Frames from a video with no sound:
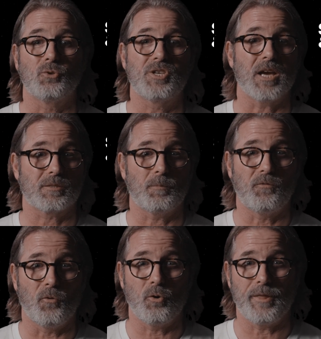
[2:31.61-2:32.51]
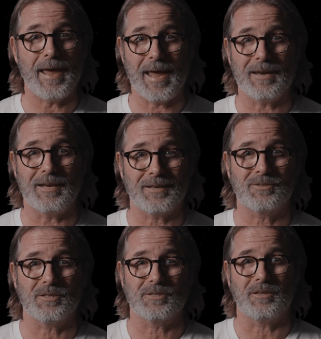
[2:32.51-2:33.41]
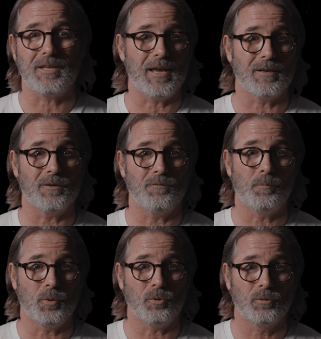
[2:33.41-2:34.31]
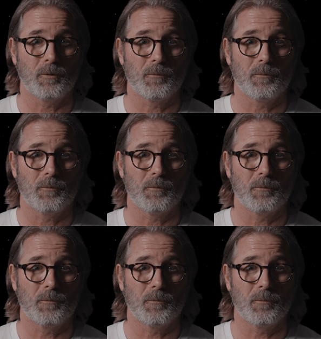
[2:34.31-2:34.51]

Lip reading: just before their hand exits at the end of the pull.